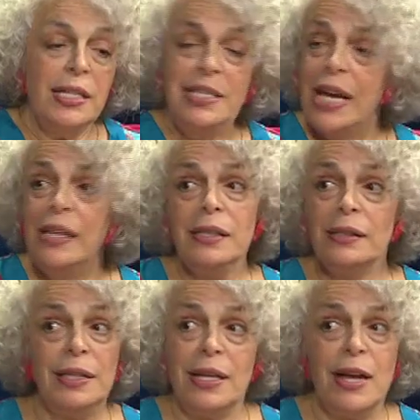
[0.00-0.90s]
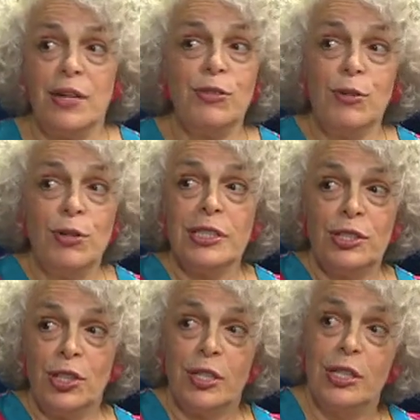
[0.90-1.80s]
dated a lot across
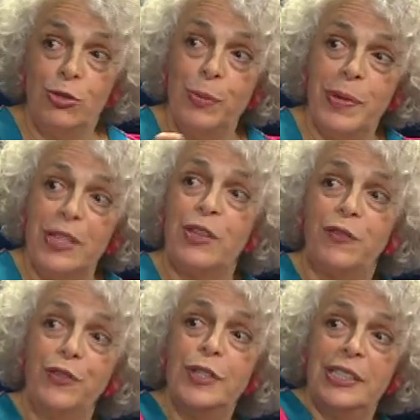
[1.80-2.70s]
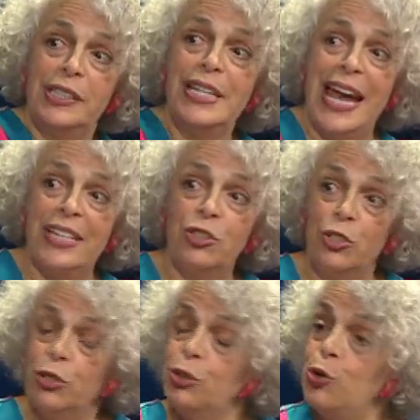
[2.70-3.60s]
the country. Gypsy we had the first
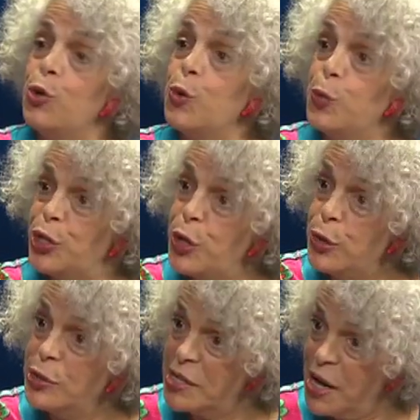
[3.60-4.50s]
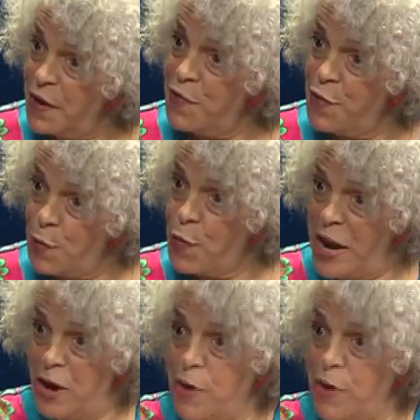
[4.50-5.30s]
national tour with Jose Ferrer.